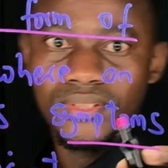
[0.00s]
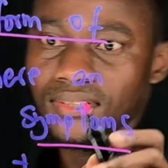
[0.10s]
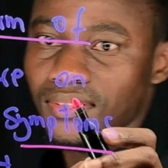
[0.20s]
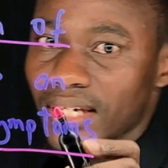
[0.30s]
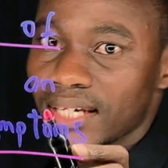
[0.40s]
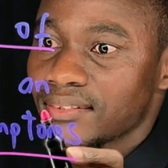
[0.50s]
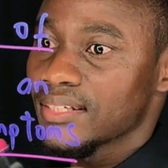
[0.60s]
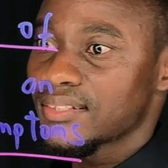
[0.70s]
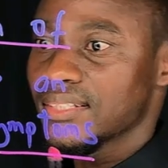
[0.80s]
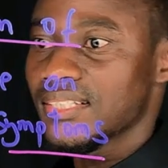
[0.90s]
signs
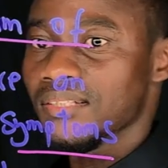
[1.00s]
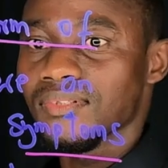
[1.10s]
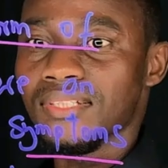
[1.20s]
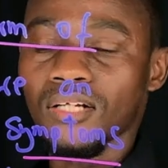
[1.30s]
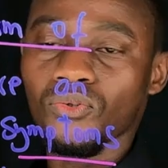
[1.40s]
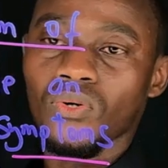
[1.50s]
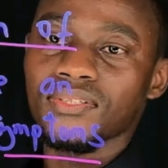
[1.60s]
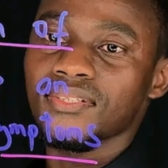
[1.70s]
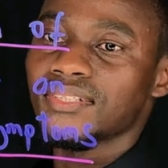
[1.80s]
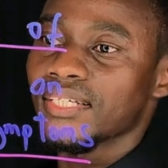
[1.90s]
and symptoms that
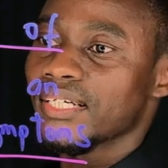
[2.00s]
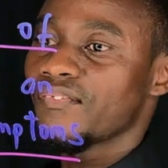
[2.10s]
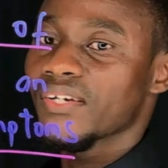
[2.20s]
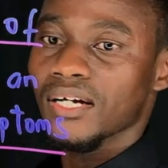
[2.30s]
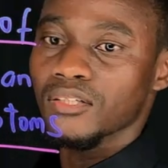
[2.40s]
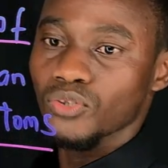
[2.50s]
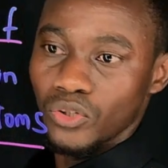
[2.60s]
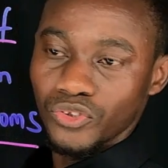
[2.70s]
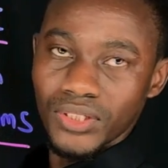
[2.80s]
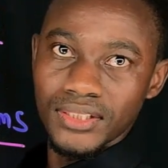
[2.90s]
causes significant
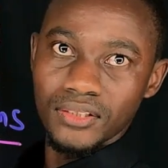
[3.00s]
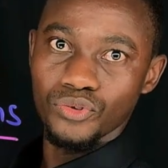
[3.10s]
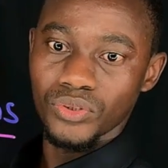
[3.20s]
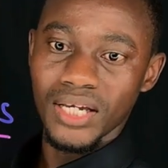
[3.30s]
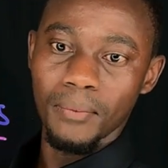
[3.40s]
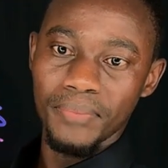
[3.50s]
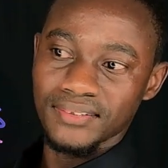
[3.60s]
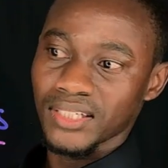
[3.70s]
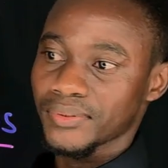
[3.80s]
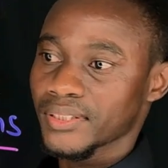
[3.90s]
alterations to their
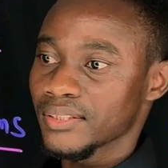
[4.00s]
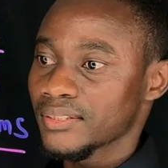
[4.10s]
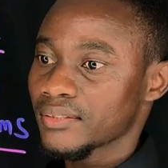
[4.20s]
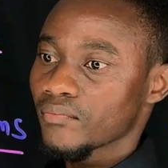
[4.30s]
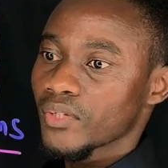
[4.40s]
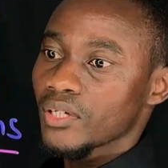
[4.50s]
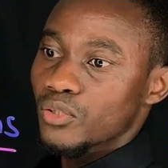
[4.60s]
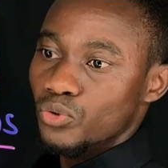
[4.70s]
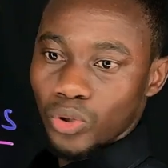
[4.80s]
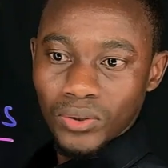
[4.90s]
perceptions,
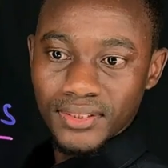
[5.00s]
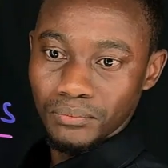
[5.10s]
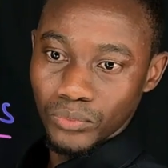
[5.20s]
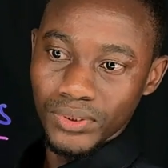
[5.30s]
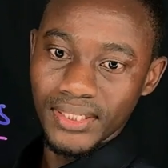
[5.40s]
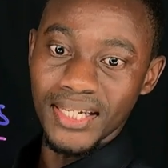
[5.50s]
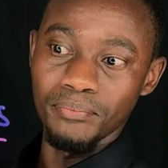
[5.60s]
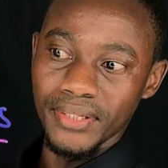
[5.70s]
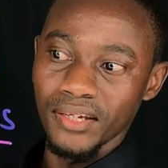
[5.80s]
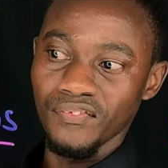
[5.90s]
thoughts, mood, and
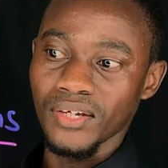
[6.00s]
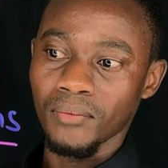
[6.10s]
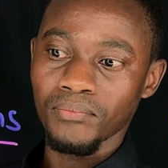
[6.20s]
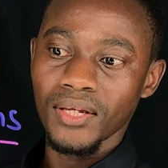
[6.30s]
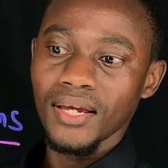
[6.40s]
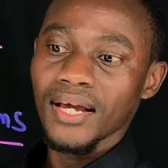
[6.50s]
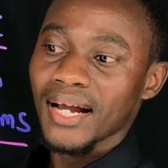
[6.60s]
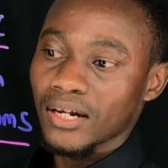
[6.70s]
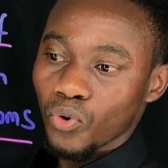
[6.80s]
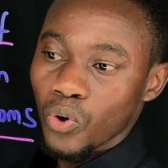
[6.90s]
behavior
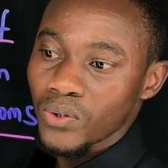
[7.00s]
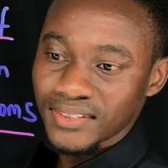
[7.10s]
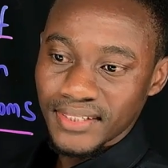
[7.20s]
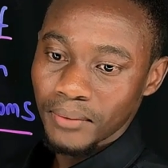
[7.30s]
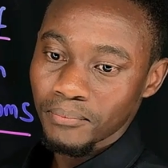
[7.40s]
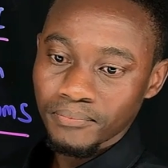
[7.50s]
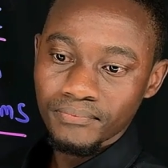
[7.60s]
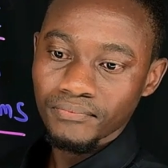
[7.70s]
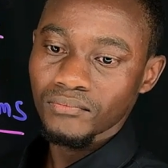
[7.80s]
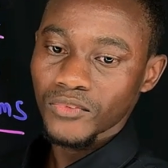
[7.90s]
can cause them
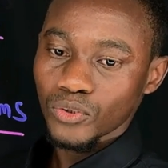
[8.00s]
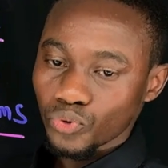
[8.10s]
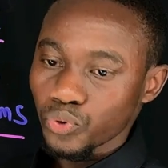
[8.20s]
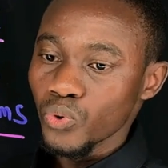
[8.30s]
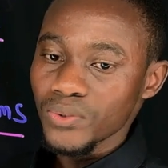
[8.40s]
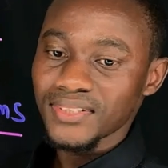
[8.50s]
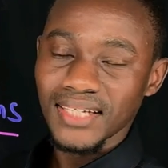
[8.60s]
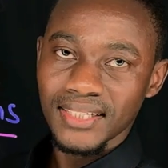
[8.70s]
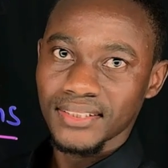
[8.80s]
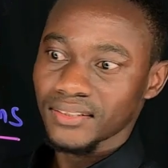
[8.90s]
to lose
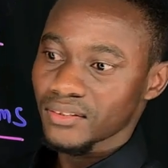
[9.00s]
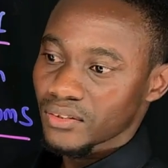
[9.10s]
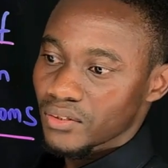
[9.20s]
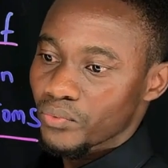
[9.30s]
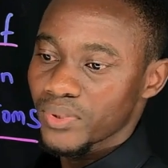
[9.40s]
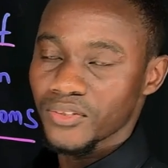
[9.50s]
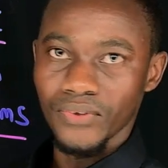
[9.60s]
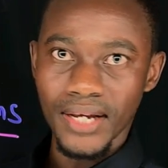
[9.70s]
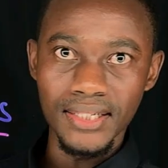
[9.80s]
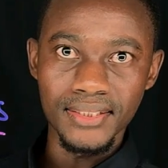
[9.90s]
touch with
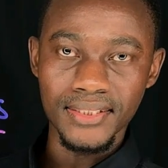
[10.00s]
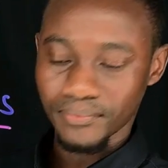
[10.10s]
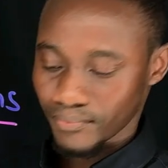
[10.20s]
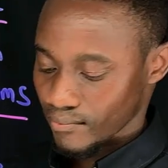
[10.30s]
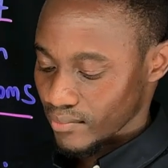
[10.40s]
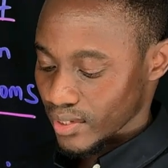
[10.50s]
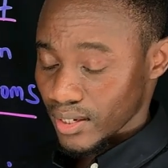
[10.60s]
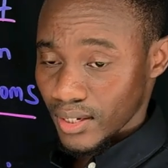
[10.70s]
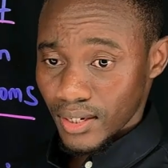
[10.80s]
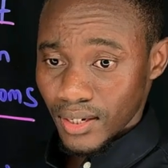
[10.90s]
reality.
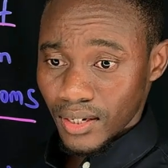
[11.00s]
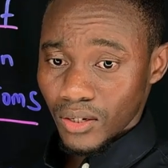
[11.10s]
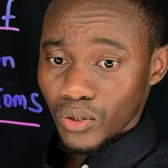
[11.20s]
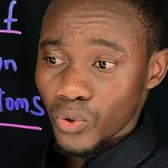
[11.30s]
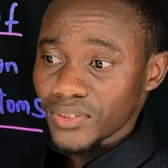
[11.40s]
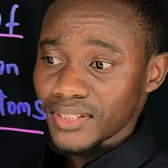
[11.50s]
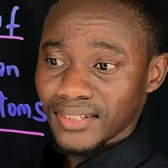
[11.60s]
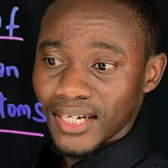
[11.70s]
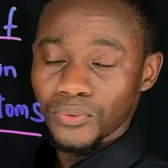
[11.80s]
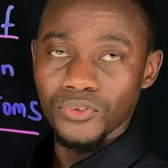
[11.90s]
Losing
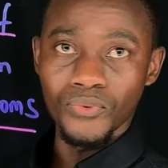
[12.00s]
touch with